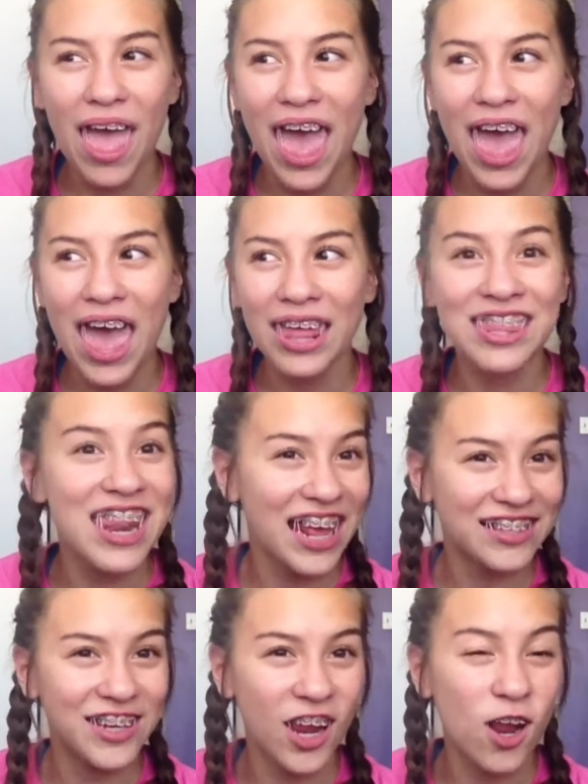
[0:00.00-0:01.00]
And the
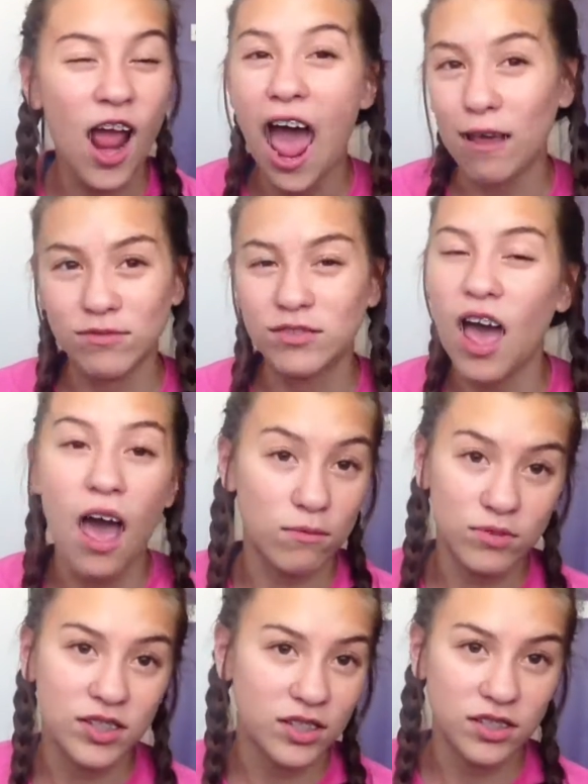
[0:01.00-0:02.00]
next year, I was
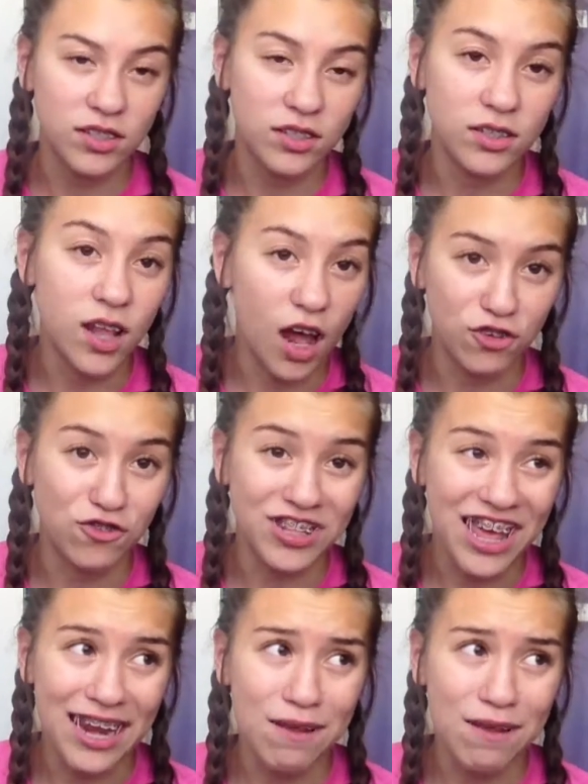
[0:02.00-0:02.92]
not doing that